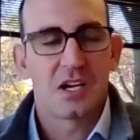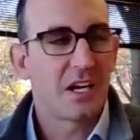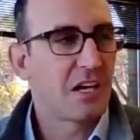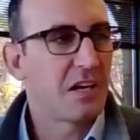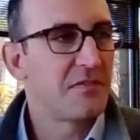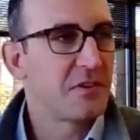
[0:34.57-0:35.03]

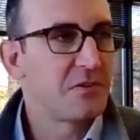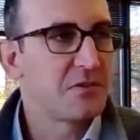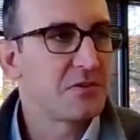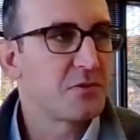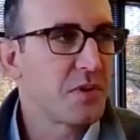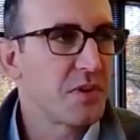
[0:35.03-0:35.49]

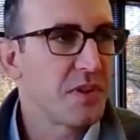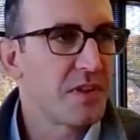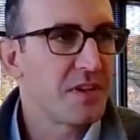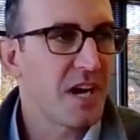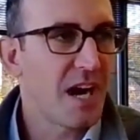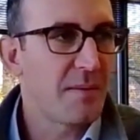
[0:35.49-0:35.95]
interviews with
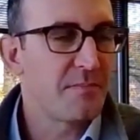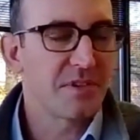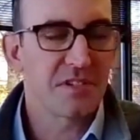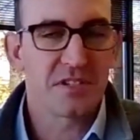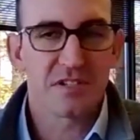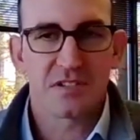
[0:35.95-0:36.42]
top
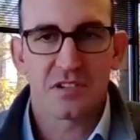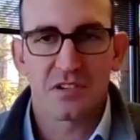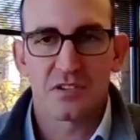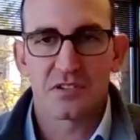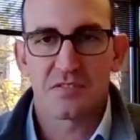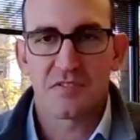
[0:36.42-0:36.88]
business
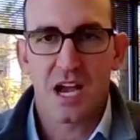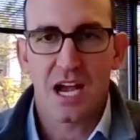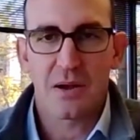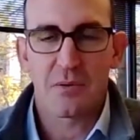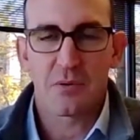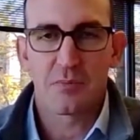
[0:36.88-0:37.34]
leaders of the
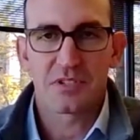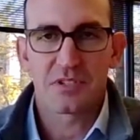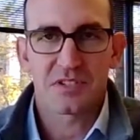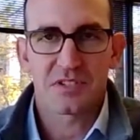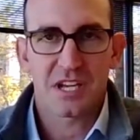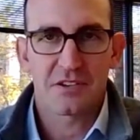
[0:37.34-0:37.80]
Iowa
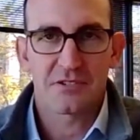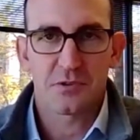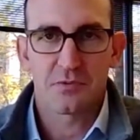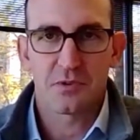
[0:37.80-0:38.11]
Business Council,